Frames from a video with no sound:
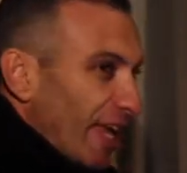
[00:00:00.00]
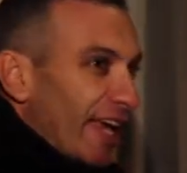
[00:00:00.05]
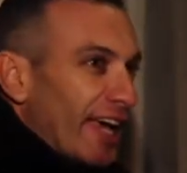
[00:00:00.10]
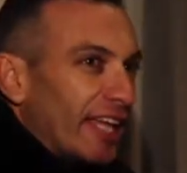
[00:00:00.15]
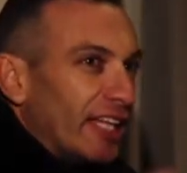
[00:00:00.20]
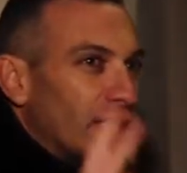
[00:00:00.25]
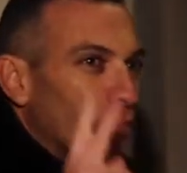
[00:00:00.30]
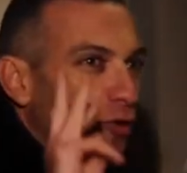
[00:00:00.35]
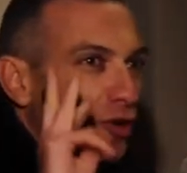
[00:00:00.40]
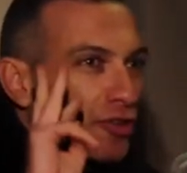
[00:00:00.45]

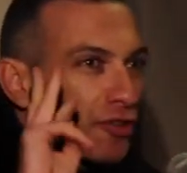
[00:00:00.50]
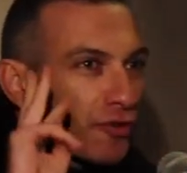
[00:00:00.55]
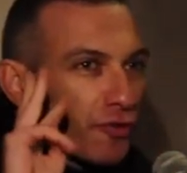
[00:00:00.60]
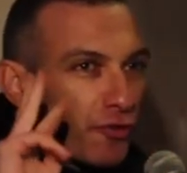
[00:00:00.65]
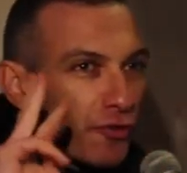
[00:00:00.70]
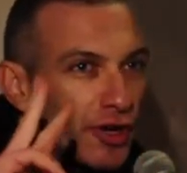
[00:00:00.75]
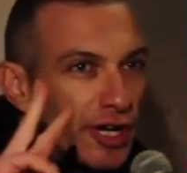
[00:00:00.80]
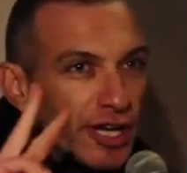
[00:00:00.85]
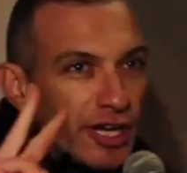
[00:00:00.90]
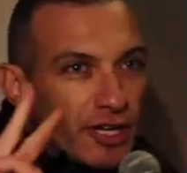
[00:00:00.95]
And there were
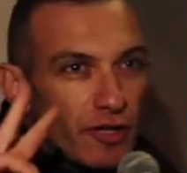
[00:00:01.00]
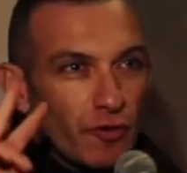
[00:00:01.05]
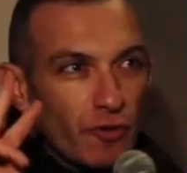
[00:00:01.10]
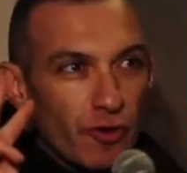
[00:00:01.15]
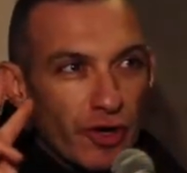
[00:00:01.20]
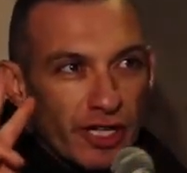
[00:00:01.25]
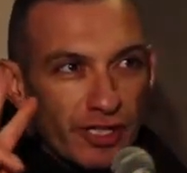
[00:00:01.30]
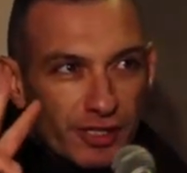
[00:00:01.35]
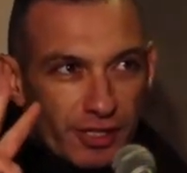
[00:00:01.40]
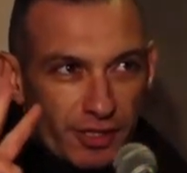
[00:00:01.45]
3
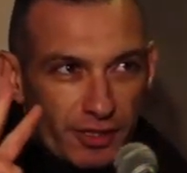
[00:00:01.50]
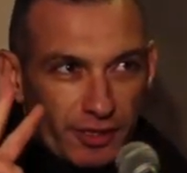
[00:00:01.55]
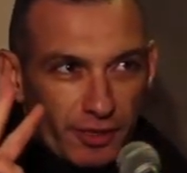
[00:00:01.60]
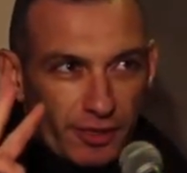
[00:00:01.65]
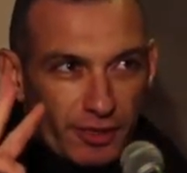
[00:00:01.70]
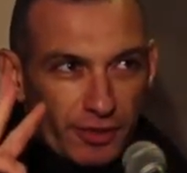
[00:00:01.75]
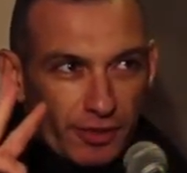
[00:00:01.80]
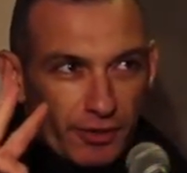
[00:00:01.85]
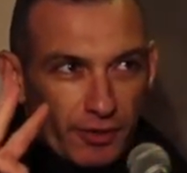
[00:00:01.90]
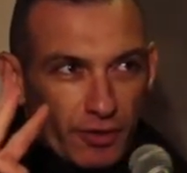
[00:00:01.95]

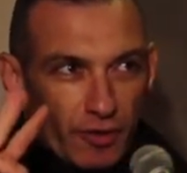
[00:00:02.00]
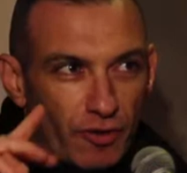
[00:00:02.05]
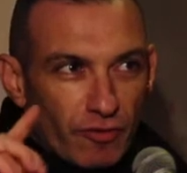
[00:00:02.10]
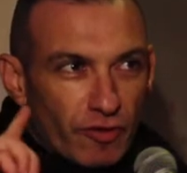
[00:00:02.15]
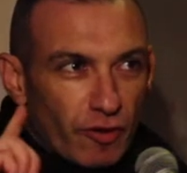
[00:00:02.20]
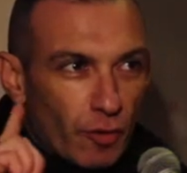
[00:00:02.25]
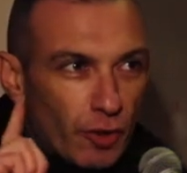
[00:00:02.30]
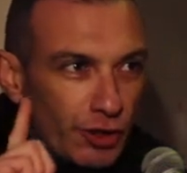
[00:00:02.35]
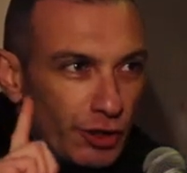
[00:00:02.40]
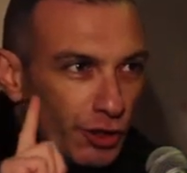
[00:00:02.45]
reasons
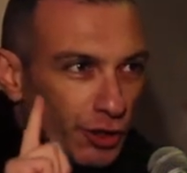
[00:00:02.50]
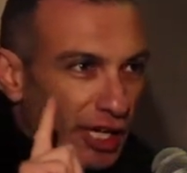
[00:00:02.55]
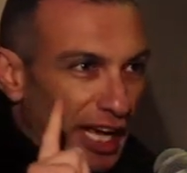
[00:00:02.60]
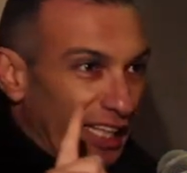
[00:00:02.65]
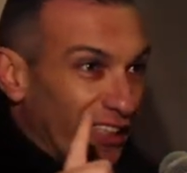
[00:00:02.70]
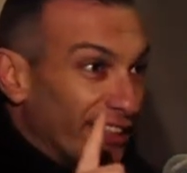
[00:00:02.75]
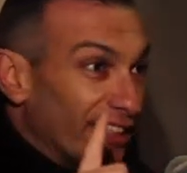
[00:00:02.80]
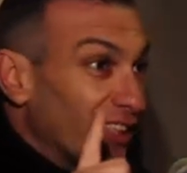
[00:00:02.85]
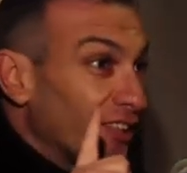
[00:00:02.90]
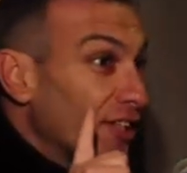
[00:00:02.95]
for which you
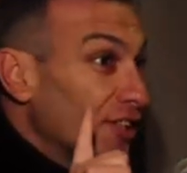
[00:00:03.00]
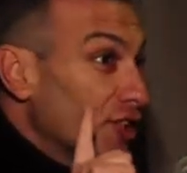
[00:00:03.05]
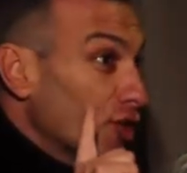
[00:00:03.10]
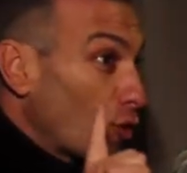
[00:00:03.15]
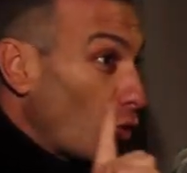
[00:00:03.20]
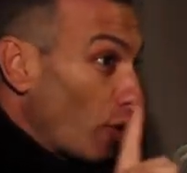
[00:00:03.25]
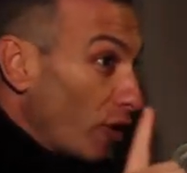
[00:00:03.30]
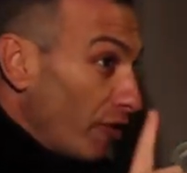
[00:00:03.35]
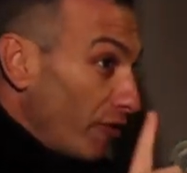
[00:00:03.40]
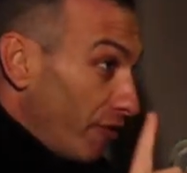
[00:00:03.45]
get
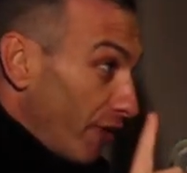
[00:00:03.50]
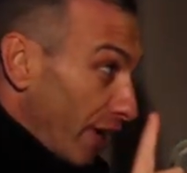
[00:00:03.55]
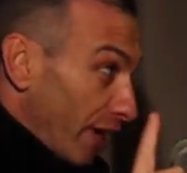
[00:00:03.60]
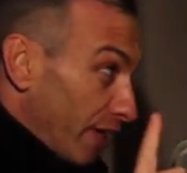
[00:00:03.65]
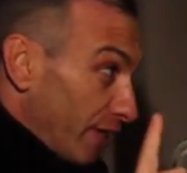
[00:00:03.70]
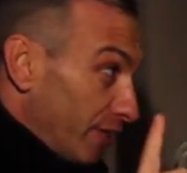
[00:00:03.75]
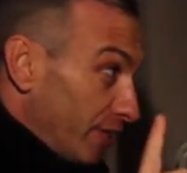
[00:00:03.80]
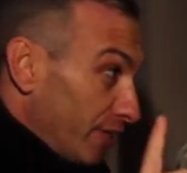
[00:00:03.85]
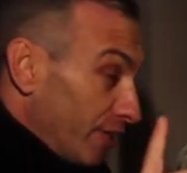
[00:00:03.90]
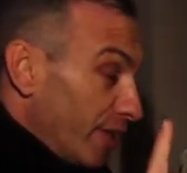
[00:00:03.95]

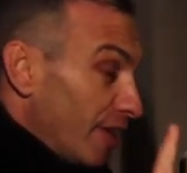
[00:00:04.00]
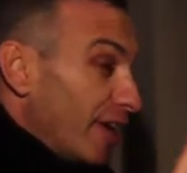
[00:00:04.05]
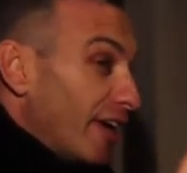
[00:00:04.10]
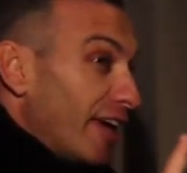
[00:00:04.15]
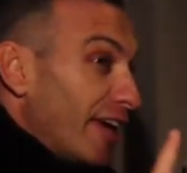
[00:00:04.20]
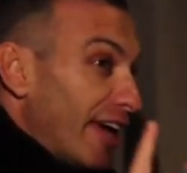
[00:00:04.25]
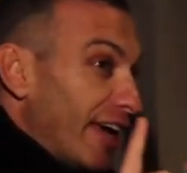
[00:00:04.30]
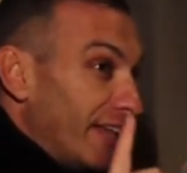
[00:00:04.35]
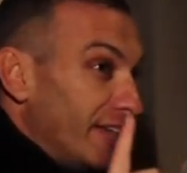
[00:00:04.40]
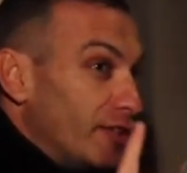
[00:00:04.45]
disqualified
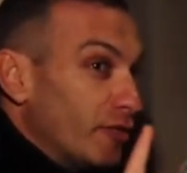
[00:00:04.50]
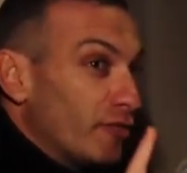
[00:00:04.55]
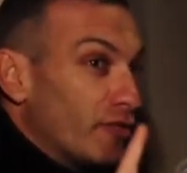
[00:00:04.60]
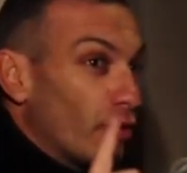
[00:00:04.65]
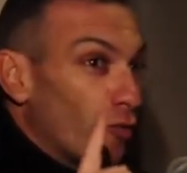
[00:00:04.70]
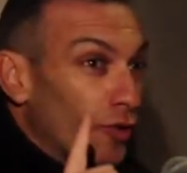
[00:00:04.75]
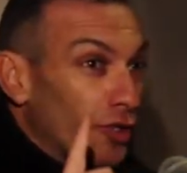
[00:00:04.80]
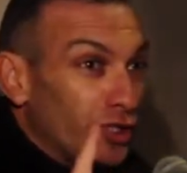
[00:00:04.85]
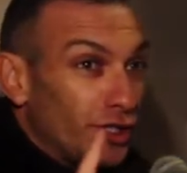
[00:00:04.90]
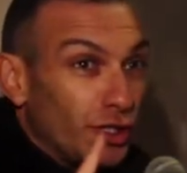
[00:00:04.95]
and
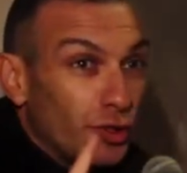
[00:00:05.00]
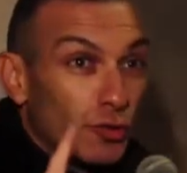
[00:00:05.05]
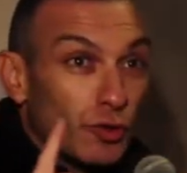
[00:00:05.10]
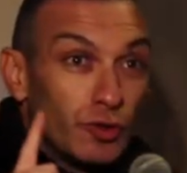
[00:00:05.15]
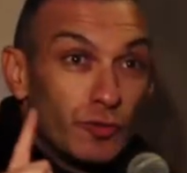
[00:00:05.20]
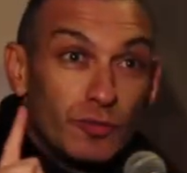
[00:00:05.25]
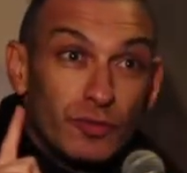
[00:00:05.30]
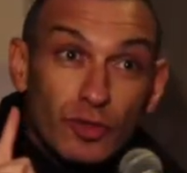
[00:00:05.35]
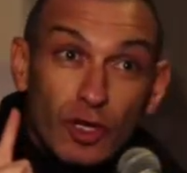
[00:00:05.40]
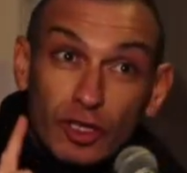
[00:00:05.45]
for which you
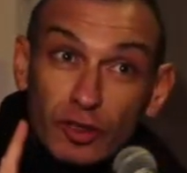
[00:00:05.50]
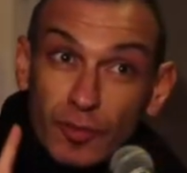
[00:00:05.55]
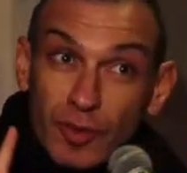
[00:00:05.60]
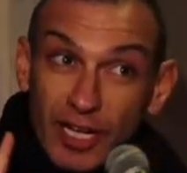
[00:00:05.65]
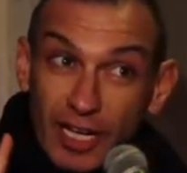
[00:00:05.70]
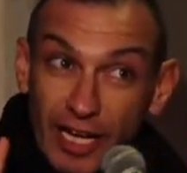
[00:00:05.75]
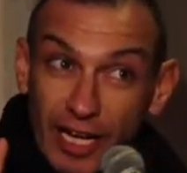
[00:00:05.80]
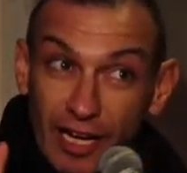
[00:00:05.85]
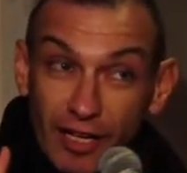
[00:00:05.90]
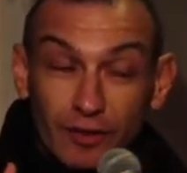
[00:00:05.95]
would not
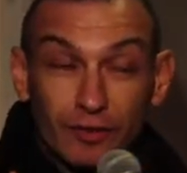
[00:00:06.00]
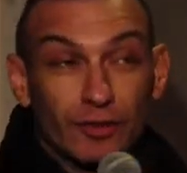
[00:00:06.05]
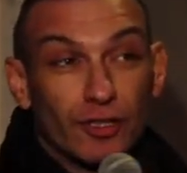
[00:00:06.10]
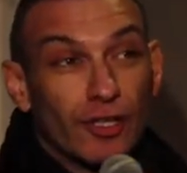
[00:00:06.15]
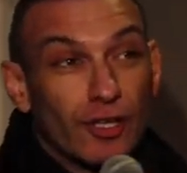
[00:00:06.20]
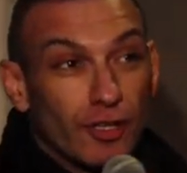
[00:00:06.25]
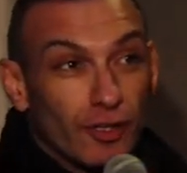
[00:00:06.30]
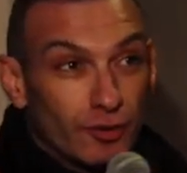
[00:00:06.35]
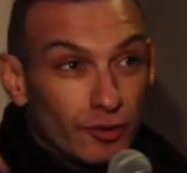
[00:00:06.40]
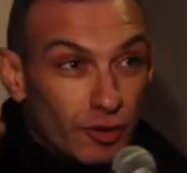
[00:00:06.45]
be allowed
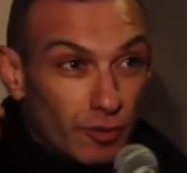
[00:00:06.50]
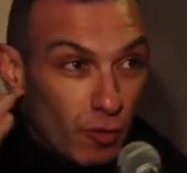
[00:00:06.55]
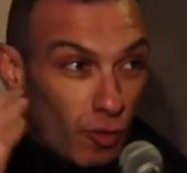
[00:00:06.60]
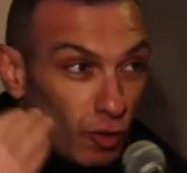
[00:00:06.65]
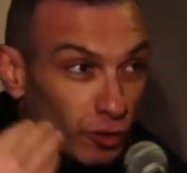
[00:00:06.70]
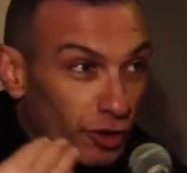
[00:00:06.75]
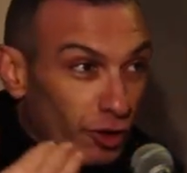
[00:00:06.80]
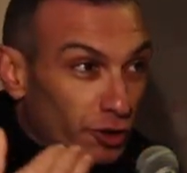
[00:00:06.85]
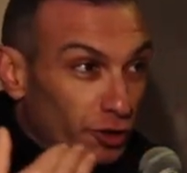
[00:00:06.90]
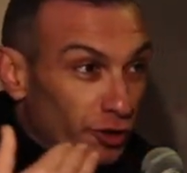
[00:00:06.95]
to
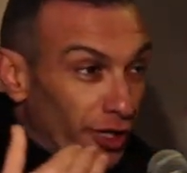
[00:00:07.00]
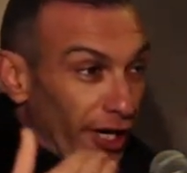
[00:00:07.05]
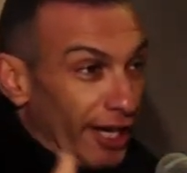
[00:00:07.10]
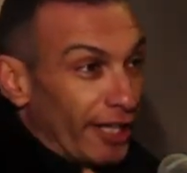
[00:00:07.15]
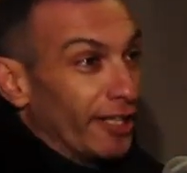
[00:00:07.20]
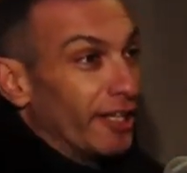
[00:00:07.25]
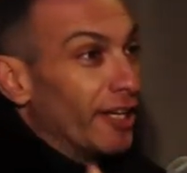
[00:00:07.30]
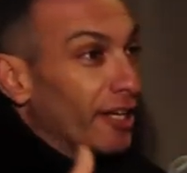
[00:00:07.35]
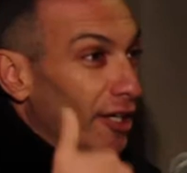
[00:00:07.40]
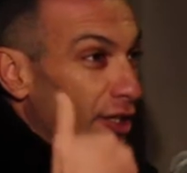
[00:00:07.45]
board the
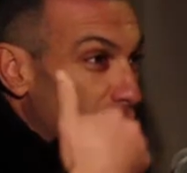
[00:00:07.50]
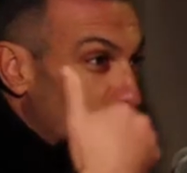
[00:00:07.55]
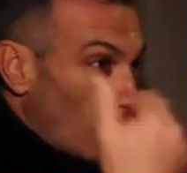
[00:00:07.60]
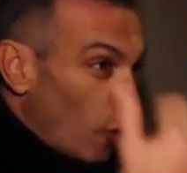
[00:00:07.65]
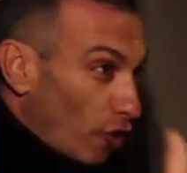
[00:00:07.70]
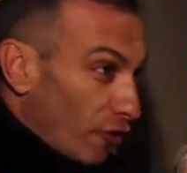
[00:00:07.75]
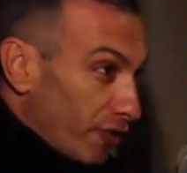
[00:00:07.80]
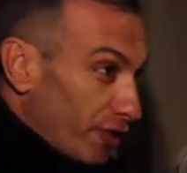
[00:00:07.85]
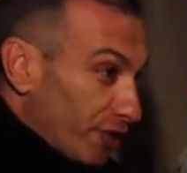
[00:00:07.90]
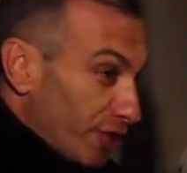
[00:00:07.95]
train,
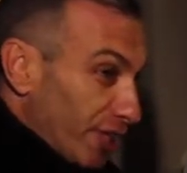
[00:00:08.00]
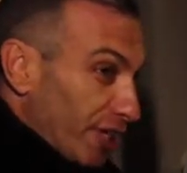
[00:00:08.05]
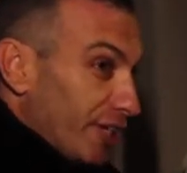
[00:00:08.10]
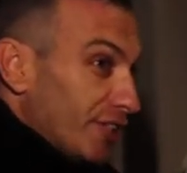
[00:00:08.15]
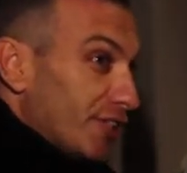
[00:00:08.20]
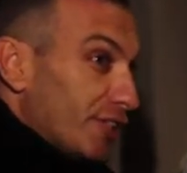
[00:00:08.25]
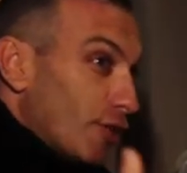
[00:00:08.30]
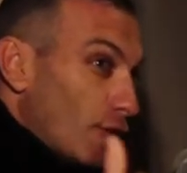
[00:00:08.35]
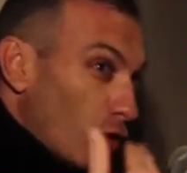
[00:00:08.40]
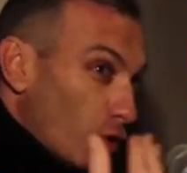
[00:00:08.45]
go
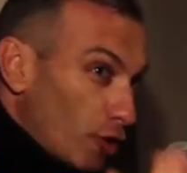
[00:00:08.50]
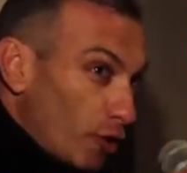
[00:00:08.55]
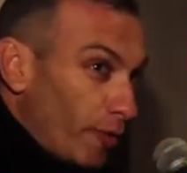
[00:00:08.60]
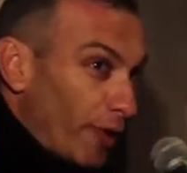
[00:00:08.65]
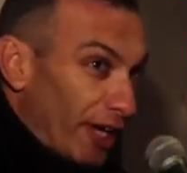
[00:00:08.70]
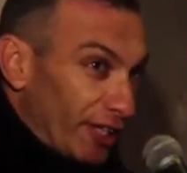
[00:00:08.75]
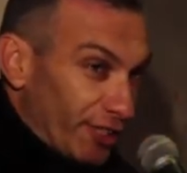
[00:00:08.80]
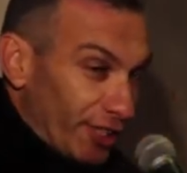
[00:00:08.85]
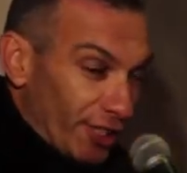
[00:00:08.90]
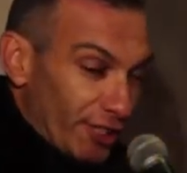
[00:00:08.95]
overseas,
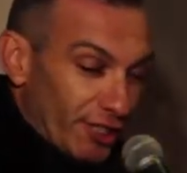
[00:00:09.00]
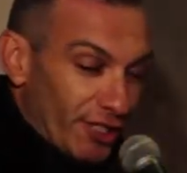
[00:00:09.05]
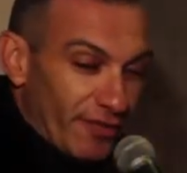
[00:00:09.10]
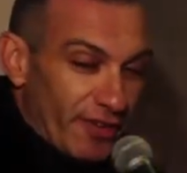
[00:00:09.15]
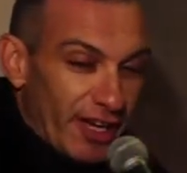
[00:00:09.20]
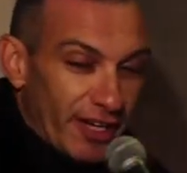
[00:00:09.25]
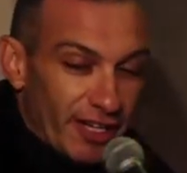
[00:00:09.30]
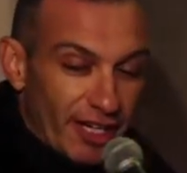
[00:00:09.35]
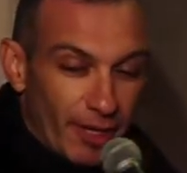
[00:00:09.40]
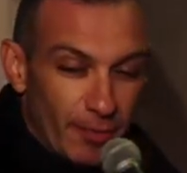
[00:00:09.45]
occupy
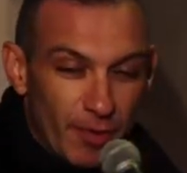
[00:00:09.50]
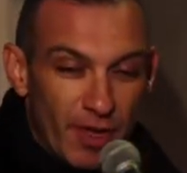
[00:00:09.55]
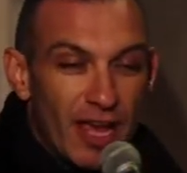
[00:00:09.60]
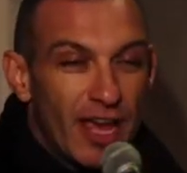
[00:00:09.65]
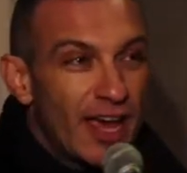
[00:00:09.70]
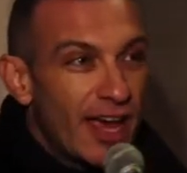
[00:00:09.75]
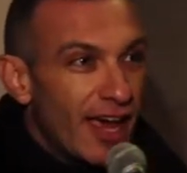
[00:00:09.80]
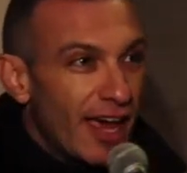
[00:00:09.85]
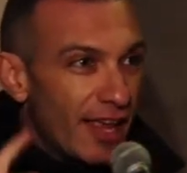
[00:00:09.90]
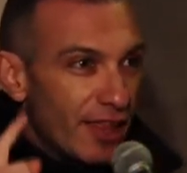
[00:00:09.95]
Czechoslovakia.
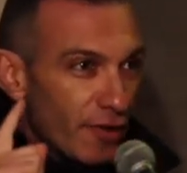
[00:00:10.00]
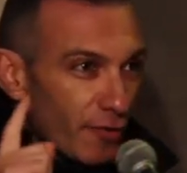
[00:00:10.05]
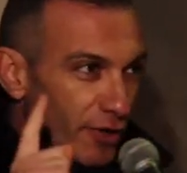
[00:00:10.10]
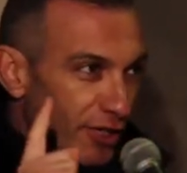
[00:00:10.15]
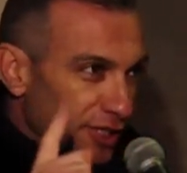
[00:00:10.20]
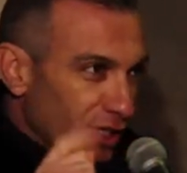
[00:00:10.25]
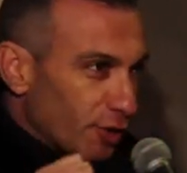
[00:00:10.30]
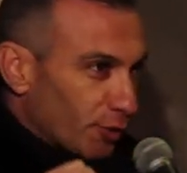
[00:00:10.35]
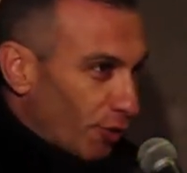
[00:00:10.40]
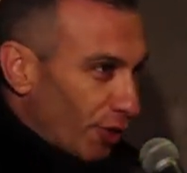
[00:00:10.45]
And the
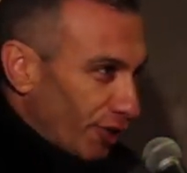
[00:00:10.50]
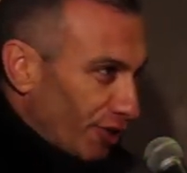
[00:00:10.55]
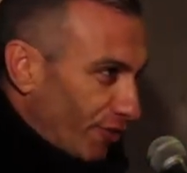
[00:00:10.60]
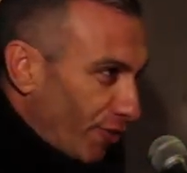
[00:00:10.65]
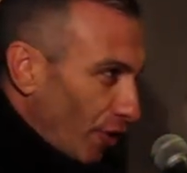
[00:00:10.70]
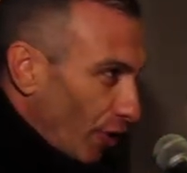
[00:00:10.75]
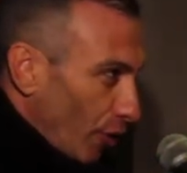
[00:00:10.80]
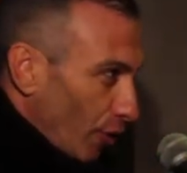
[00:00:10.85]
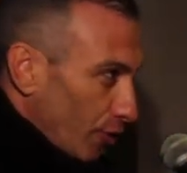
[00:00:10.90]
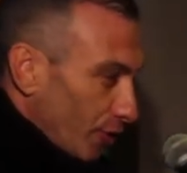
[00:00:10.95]
reasons were as
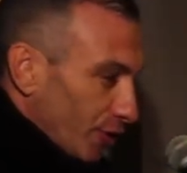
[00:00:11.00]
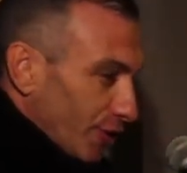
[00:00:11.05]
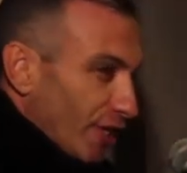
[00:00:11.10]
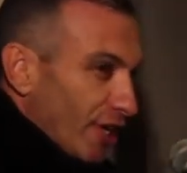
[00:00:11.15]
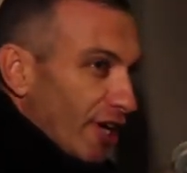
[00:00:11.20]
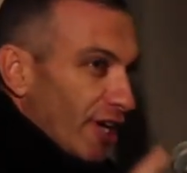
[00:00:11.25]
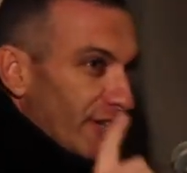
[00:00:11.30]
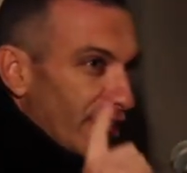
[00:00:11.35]
follows.